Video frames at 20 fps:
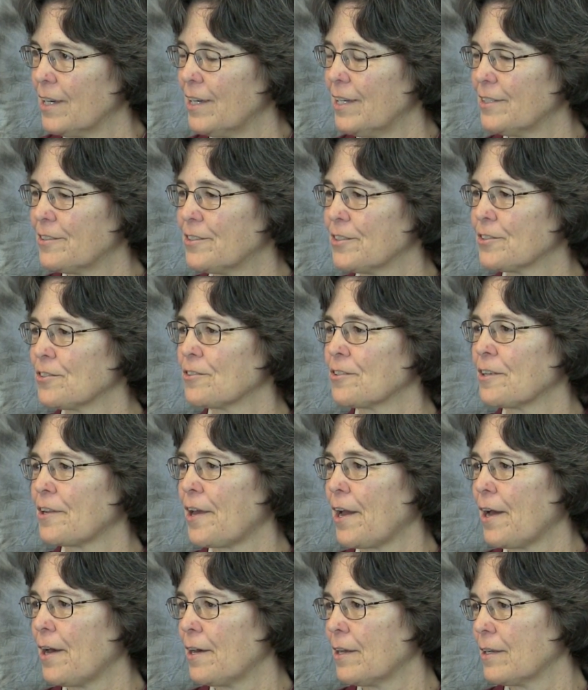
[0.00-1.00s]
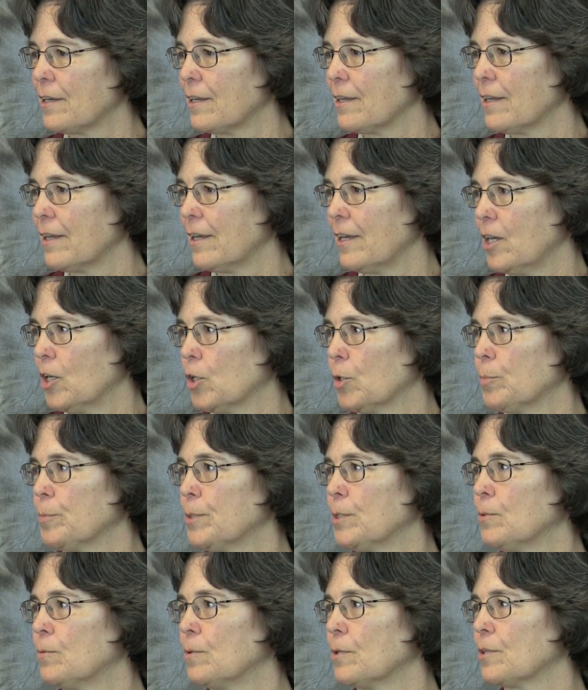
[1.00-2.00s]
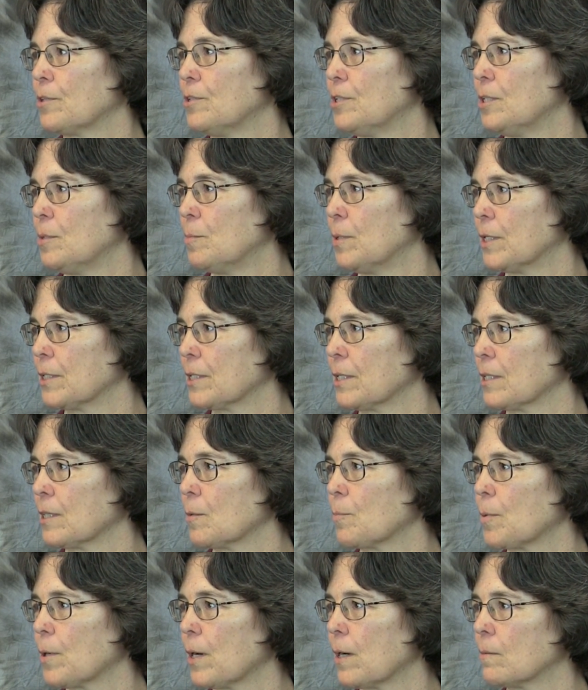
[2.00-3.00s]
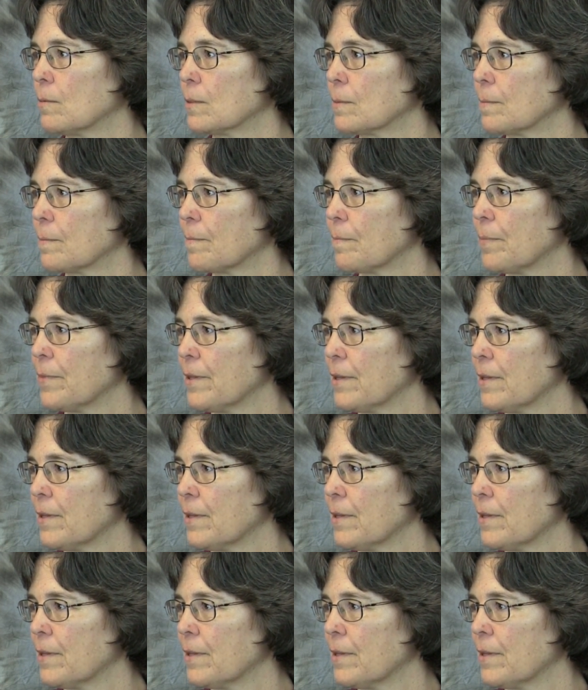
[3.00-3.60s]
it does not help you with debugging the problem.